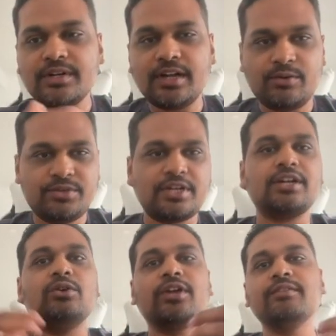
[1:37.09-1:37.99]
and we
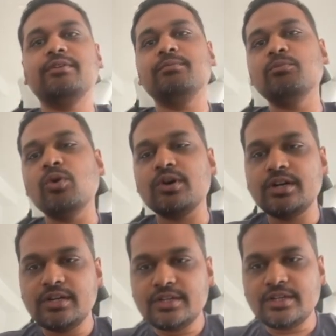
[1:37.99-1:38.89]
started looking for more
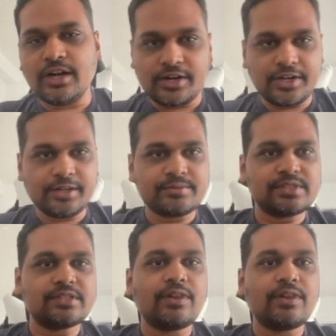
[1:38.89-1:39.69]
alternatives.